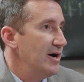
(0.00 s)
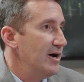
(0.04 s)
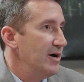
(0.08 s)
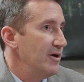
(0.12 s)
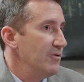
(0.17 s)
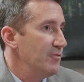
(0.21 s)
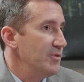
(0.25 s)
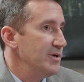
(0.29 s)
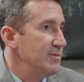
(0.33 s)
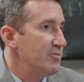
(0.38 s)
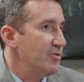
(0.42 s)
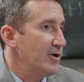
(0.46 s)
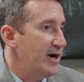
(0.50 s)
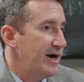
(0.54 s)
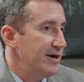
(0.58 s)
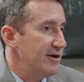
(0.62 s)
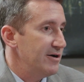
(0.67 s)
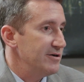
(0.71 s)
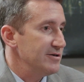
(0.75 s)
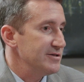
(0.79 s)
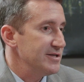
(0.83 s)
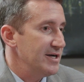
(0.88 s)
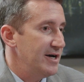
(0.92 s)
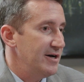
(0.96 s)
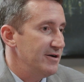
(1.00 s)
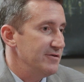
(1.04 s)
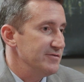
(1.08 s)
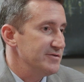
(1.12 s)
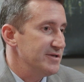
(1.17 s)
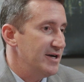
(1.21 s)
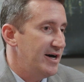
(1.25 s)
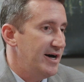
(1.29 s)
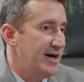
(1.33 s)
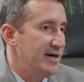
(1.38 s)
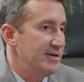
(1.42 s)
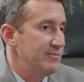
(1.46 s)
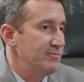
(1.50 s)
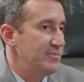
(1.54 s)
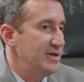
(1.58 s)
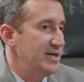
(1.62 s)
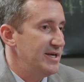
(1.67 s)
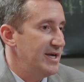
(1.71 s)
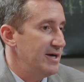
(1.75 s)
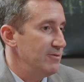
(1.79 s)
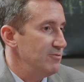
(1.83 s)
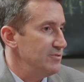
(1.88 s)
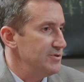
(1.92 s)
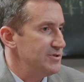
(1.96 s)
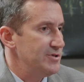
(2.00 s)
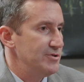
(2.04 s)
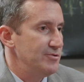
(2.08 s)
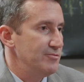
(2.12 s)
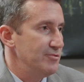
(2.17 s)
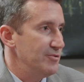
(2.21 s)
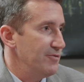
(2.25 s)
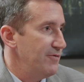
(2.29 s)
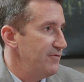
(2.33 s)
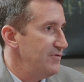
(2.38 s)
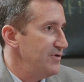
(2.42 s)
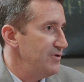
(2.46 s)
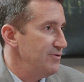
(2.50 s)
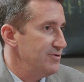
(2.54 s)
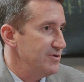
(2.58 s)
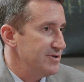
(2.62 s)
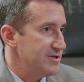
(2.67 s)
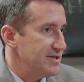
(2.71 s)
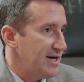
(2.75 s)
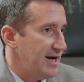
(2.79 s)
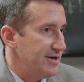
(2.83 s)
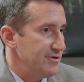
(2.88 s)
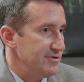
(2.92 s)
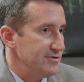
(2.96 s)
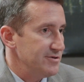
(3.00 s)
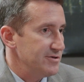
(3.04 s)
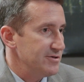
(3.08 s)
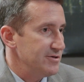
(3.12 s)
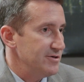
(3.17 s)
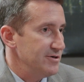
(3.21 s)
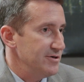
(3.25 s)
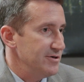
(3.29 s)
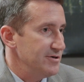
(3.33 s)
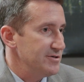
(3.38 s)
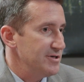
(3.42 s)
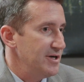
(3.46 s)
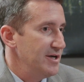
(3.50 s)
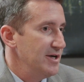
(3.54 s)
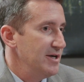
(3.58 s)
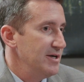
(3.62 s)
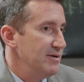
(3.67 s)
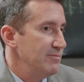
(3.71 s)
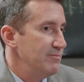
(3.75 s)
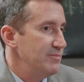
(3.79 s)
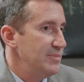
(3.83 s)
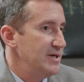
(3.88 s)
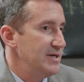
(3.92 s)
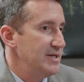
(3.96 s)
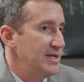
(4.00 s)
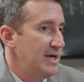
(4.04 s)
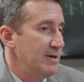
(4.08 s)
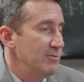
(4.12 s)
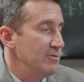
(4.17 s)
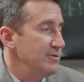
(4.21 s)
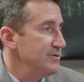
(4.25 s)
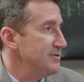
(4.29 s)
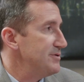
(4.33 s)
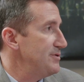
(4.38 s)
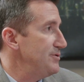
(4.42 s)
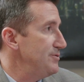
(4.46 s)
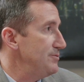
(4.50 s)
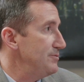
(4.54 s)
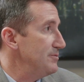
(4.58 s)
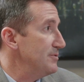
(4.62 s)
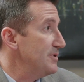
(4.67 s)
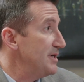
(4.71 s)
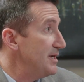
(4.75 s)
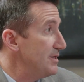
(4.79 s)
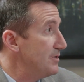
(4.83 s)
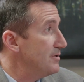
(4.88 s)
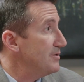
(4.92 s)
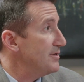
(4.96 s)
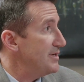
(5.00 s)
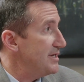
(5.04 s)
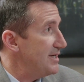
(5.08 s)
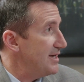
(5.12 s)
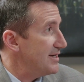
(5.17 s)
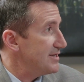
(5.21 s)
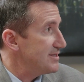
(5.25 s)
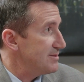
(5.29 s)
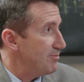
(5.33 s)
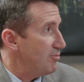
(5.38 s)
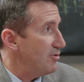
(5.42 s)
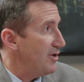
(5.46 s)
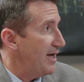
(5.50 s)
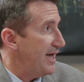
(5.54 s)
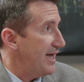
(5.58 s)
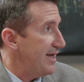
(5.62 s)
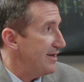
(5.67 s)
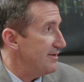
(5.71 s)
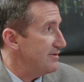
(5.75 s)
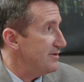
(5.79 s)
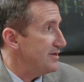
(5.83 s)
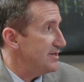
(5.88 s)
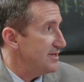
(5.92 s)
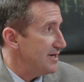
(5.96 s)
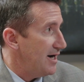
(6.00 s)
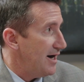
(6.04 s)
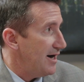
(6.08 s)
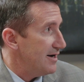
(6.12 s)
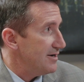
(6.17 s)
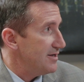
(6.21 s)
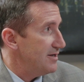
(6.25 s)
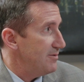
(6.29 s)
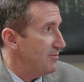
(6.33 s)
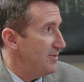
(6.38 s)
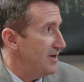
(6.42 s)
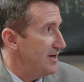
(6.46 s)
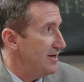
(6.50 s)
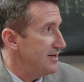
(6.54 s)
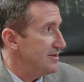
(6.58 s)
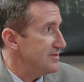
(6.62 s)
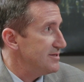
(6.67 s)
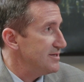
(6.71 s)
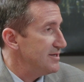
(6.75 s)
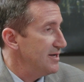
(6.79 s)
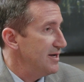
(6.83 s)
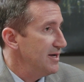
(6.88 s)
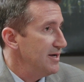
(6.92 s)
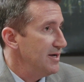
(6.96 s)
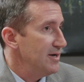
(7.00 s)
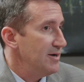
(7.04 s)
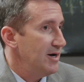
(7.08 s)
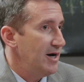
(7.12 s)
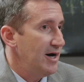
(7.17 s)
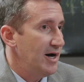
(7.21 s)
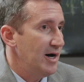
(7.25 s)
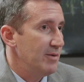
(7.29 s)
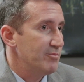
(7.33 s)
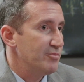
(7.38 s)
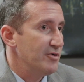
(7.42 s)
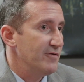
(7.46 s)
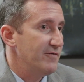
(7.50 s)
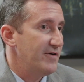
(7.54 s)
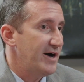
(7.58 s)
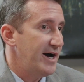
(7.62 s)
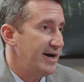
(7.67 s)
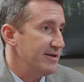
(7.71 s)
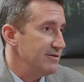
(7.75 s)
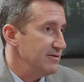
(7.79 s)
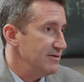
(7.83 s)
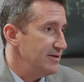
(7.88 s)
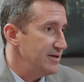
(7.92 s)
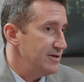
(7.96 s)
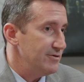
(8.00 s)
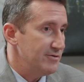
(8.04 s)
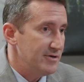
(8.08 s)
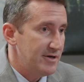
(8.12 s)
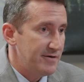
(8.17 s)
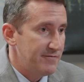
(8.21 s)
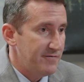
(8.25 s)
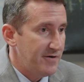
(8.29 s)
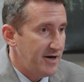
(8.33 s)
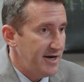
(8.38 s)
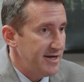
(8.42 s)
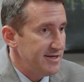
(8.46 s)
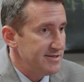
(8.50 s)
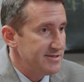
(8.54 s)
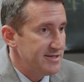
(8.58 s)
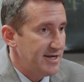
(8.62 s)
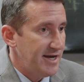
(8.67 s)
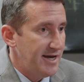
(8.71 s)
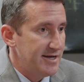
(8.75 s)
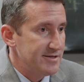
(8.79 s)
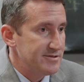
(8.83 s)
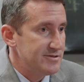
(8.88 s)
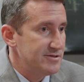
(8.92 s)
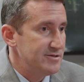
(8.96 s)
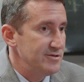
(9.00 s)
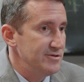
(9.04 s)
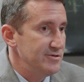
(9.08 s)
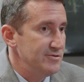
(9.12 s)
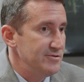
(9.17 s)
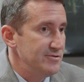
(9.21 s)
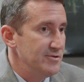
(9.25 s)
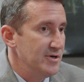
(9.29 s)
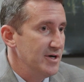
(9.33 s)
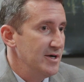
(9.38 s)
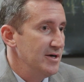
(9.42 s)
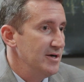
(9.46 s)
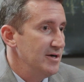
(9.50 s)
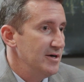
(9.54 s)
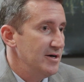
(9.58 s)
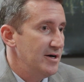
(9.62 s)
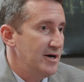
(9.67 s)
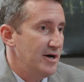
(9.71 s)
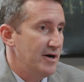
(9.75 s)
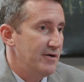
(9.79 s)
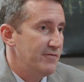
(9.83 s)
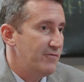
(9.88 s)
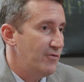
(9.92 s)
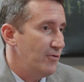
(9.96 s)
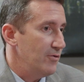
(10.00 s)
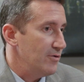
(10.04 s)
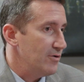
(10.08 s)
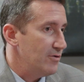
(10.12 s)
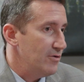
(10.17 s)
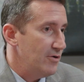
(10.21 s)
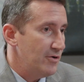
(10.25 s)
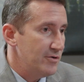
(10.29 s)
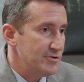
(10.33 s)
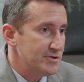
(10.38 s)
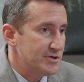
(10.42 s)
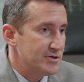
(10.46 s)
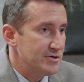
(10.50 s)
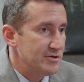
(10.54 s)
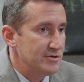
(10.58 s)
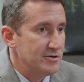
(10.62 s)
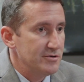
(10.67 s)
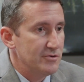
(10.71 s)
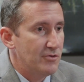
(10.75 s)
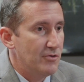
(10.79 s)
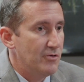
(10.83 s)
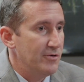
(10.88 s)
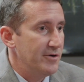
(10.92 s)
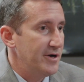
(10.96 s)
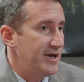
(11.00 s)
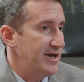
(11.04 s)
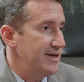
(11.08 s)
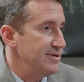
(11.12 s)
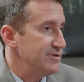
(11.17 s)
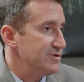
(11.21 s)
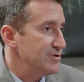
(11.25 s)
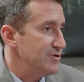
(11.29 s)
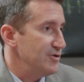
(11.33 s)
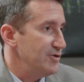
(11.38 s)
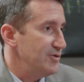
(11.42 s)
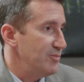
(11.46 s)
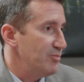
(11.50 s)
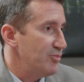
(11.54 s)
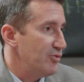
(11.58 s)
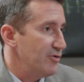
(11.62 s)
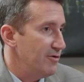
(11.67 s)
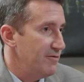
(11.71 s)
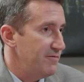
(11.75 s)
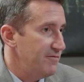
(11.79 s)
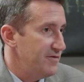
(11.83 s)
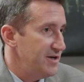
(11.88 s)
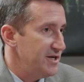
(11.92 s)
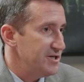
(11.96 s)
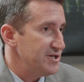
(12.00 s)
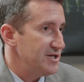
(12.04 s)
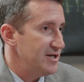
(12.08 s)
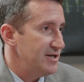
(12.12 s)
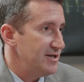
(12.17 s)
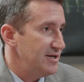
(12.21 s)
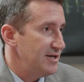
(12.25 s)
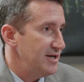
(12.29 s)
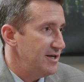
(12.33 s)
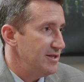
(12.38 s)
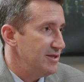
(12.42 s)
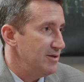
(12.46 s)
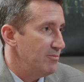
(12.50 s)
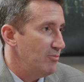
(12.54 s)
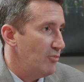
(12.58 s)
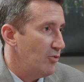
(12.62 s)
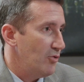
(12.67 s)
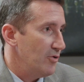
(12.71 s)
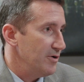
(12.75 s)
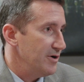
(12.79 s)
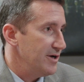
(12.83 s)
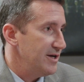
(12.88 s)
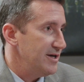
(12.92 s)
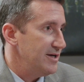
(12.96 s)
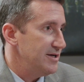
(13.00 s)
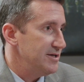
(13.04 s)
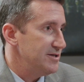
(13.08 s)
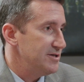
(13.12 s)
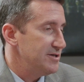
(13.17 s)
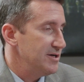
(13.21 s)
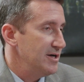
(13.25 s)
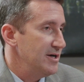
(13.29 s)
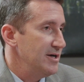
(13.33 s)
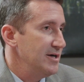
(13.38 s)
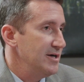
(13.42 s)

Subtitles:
We pride ourselves on being able to review the title search, being able to legally explain the documents, provide legal advice as to foreclosure or a certain provision in the mortgage.